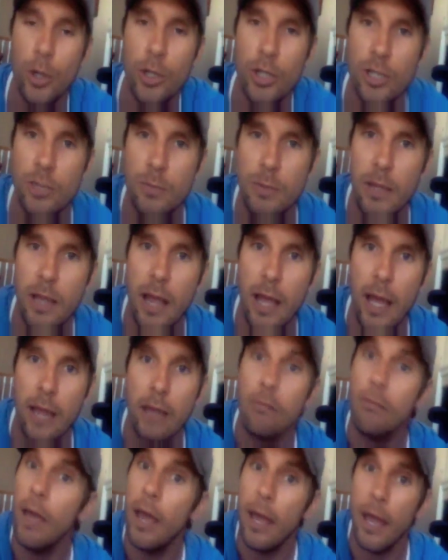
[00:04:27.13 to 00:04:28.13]
You can just be like,
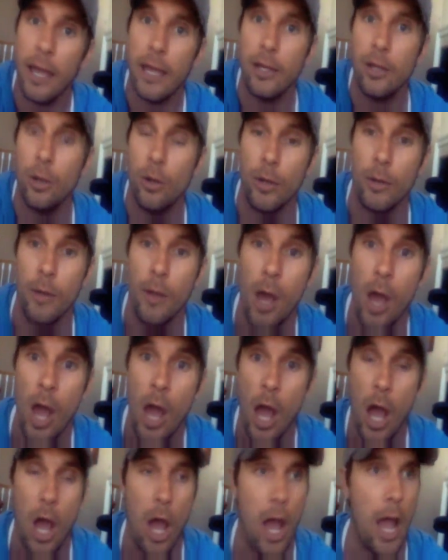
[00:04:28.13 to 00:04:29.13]
hey, how you doing?
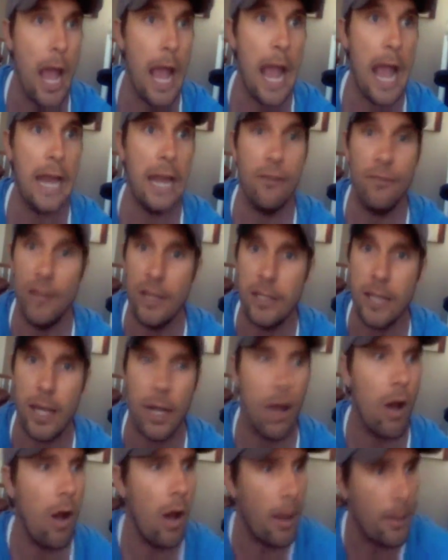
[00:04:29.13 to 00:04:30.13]
And if he's like,
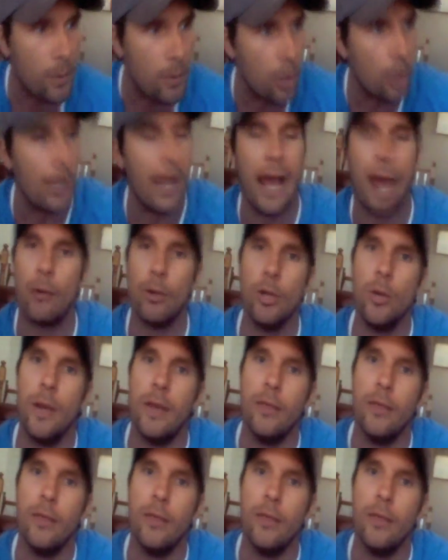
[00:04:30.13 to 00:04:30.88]
oh, I'm good, how are you?